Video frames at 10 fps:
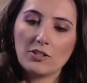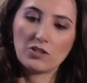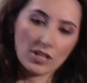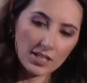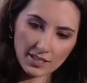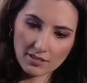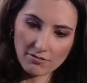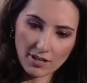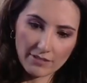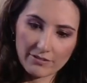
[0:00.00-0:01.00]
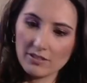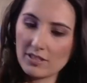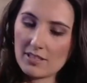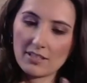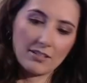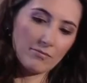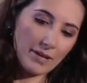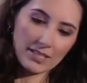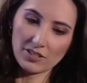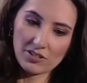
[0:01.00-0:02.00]
China is a rival, it is a
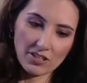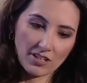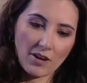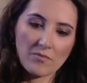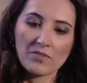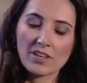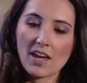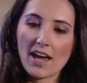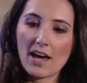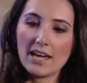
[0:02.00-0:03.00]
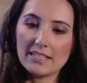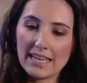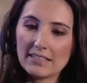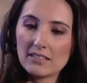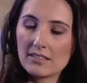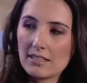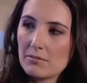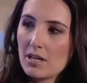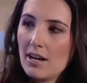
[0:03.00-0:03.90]
competitor, and yet at the same